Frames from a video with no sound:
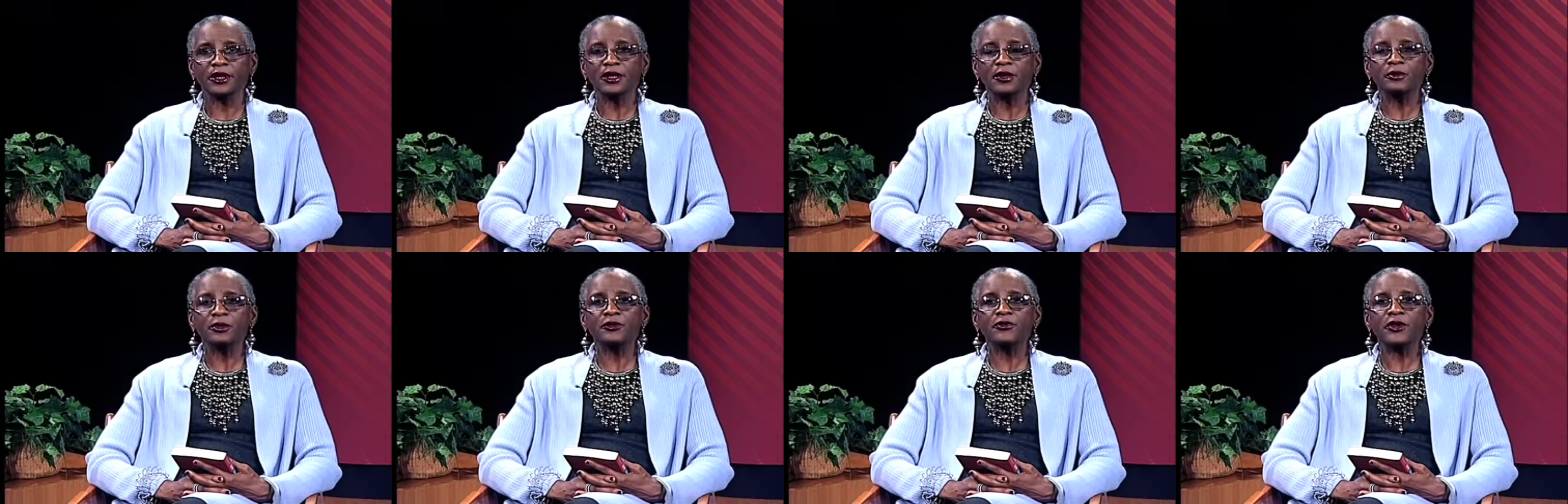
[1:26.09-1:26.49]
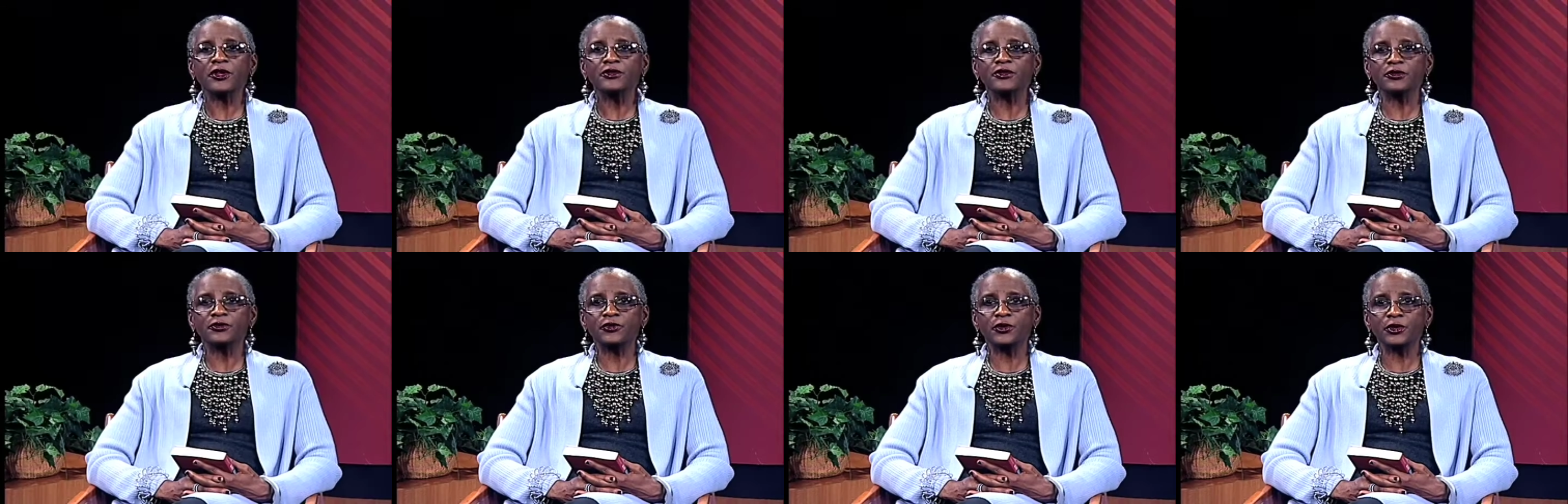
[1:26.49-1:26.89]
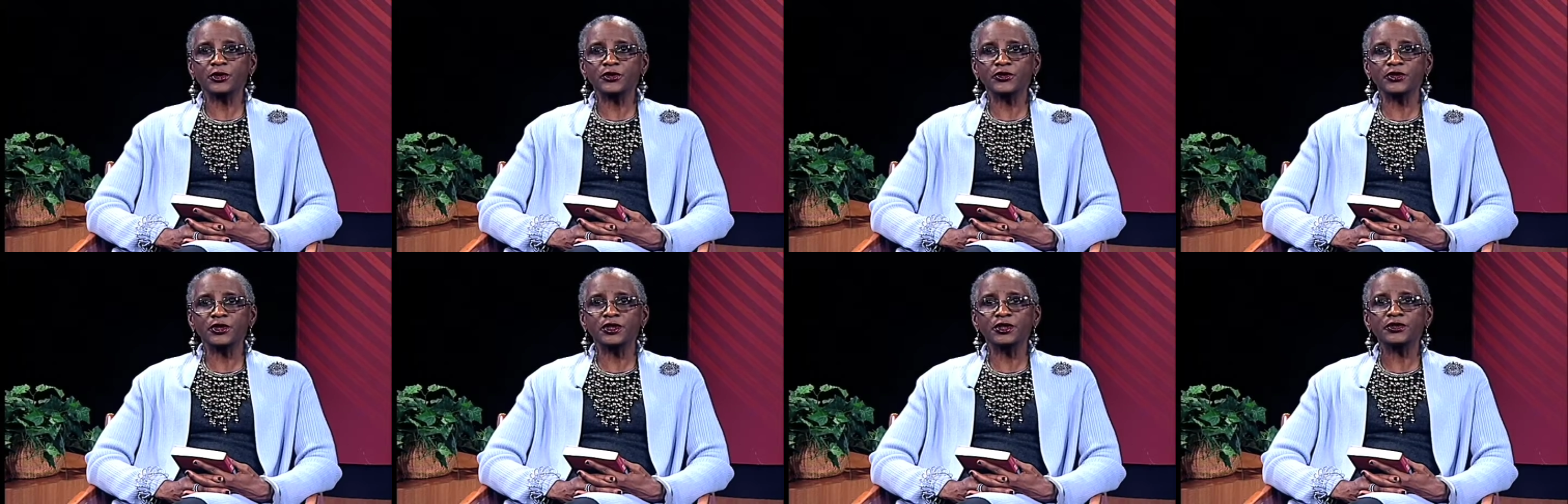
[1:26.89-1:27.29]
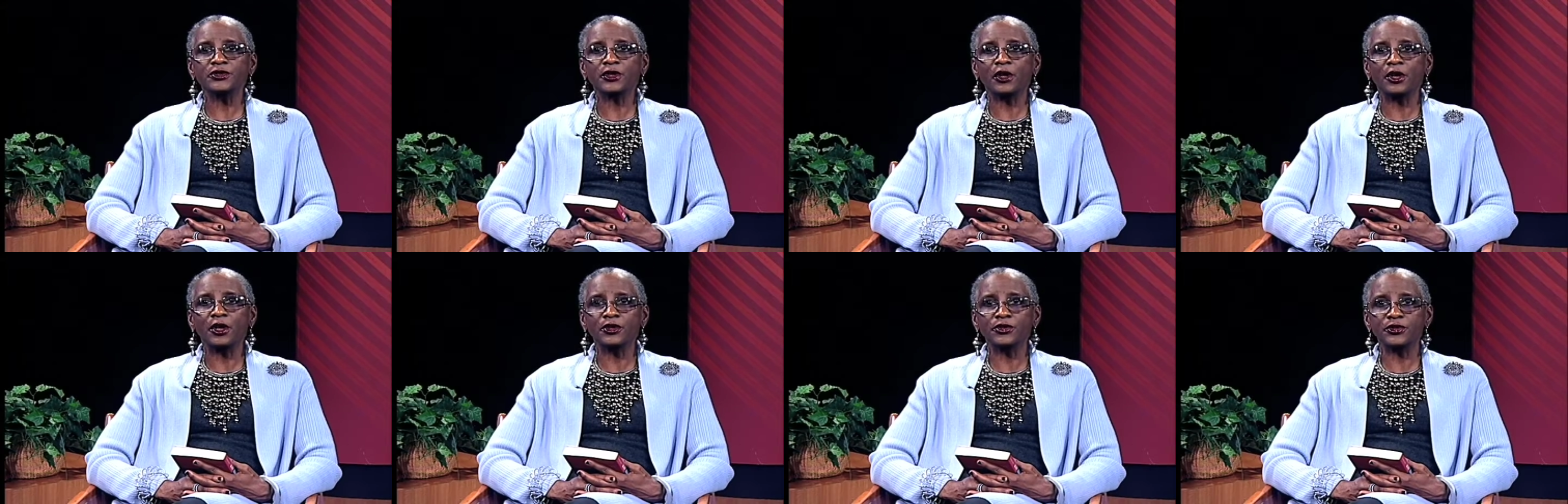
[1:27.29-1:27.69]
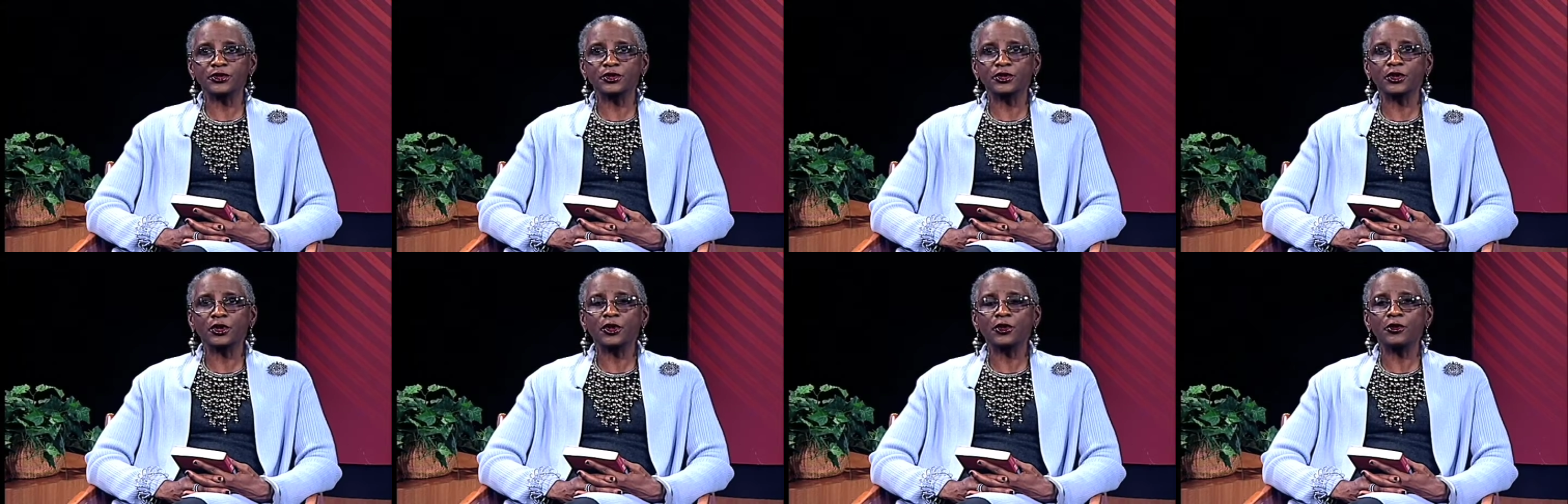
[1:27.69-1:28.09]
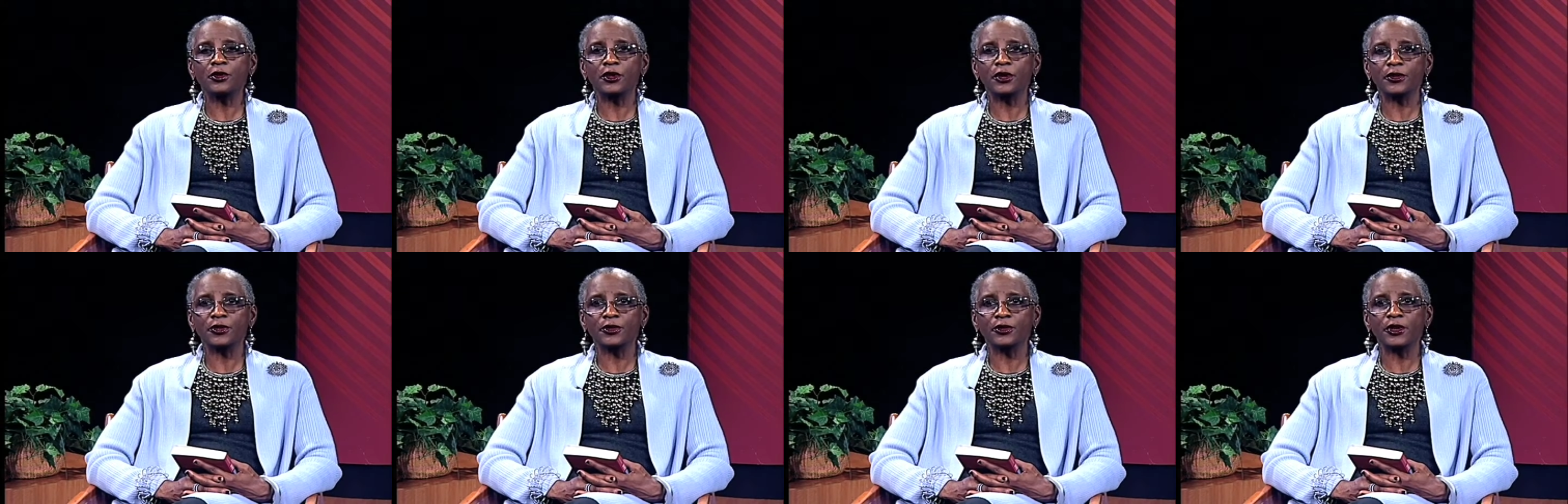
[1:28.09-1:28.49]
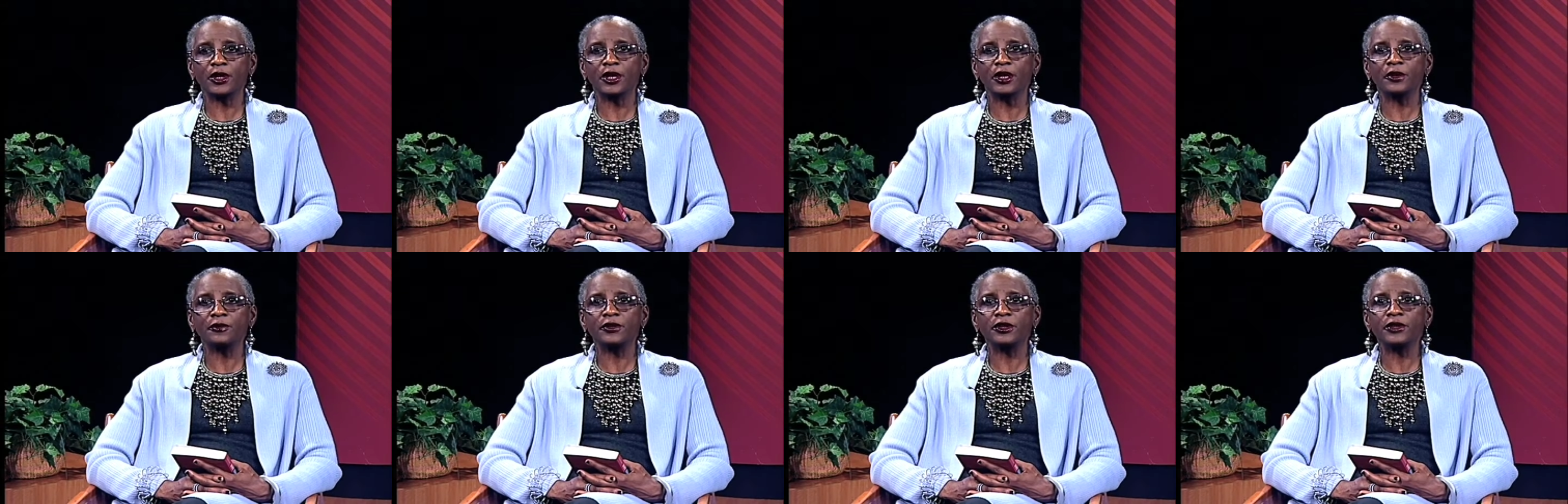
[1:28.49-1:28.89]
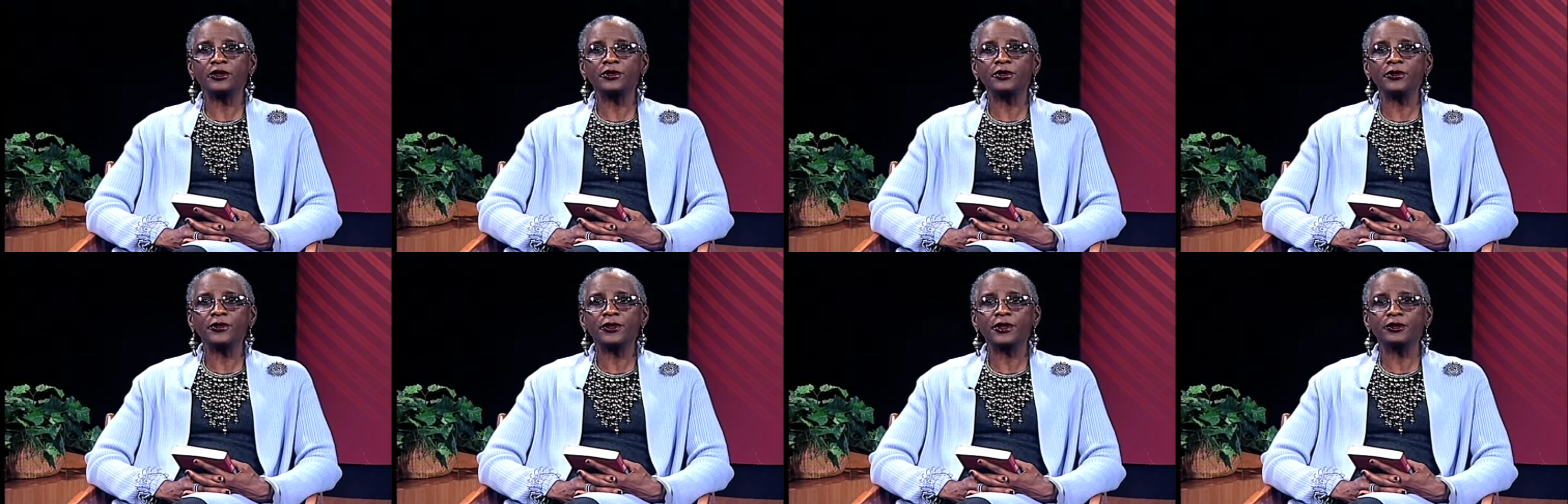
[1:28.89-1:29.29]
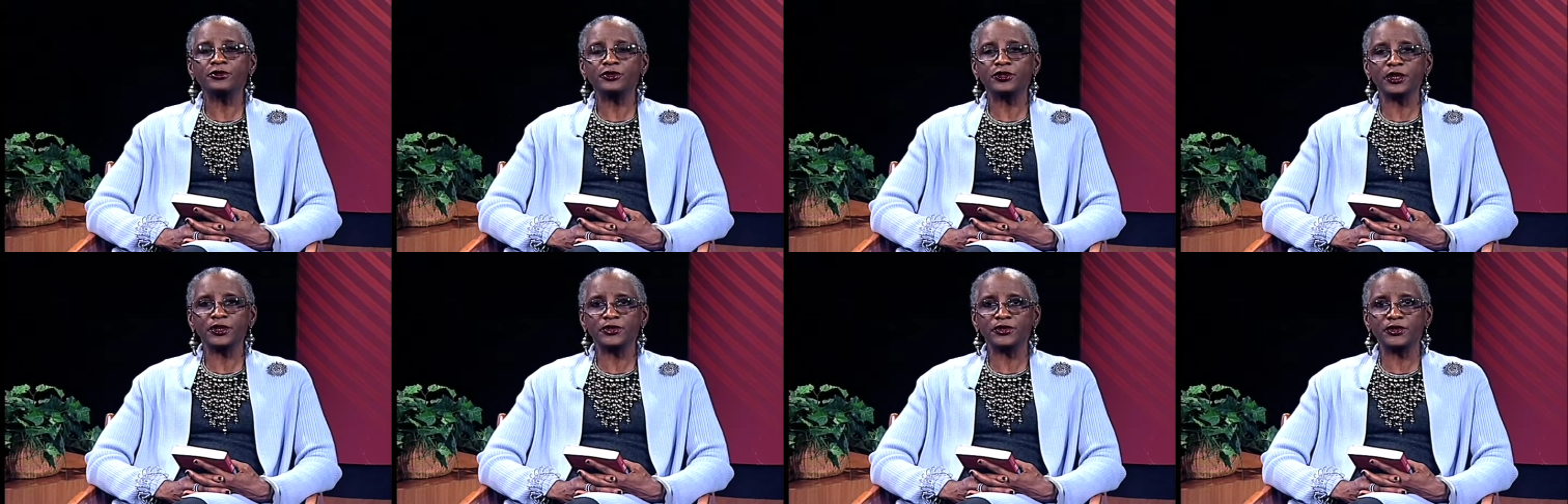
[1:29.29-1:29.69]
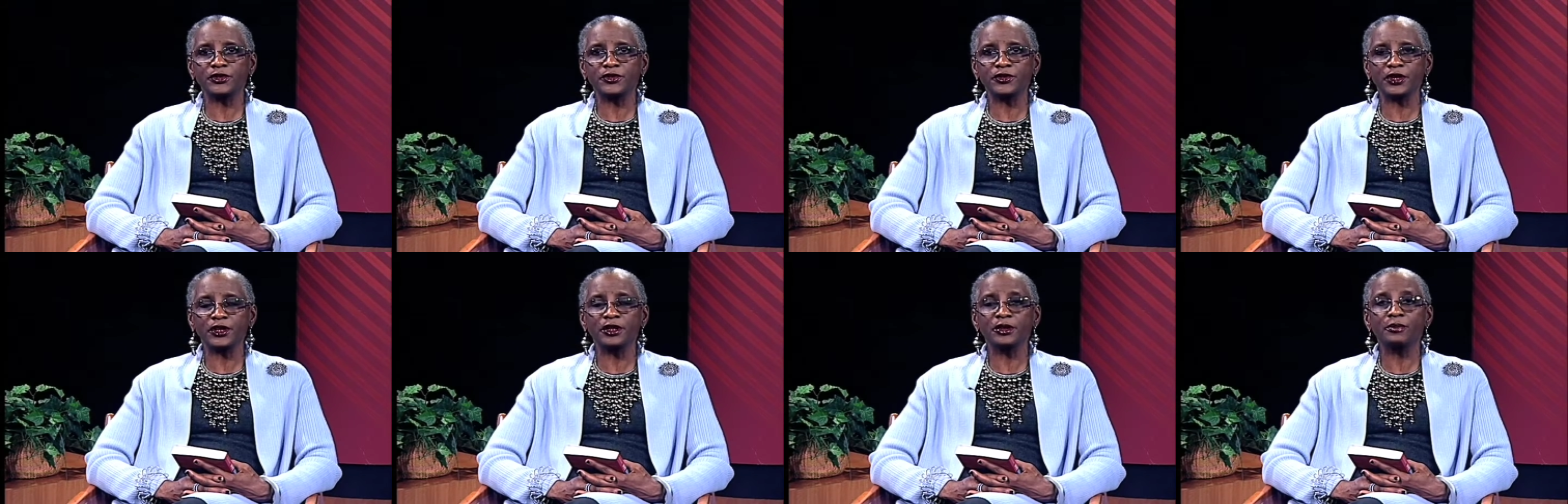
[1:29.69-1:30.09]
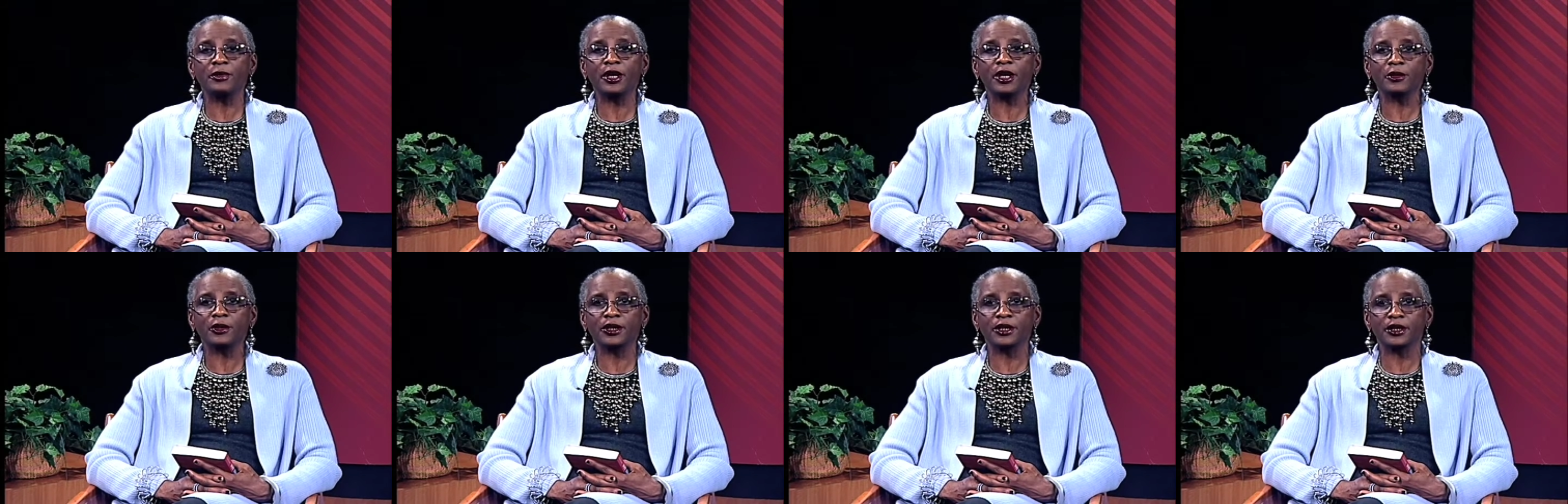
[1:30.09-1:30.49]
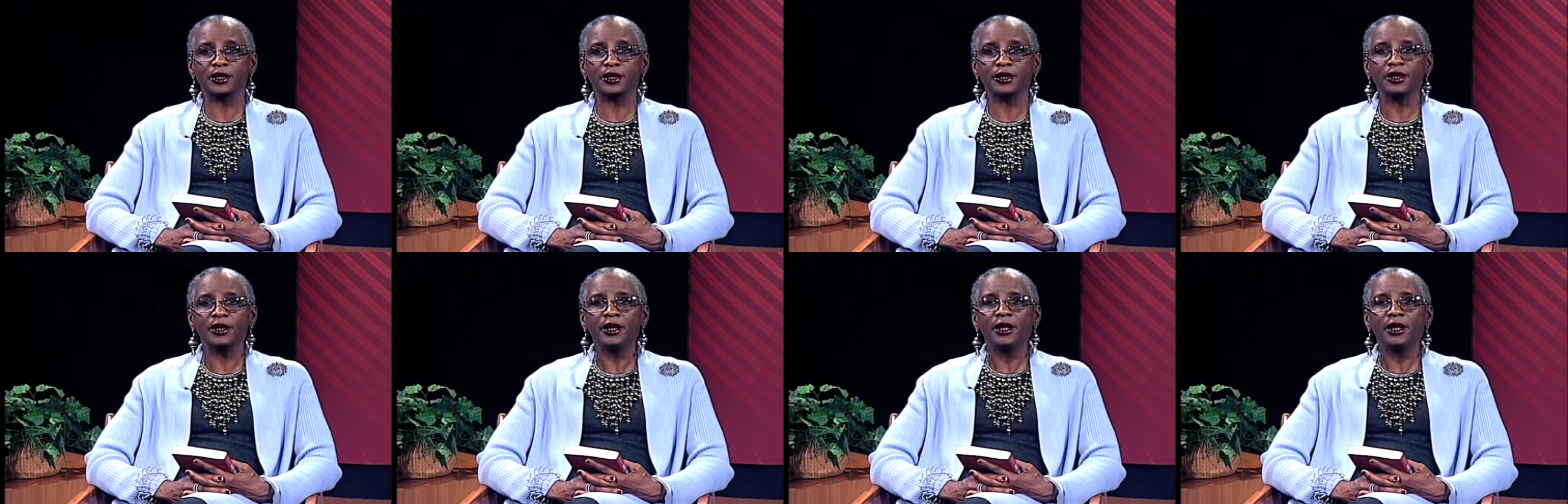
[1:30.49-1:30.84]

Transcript: Professor Ferguson is also co-author of Youth Justice in America,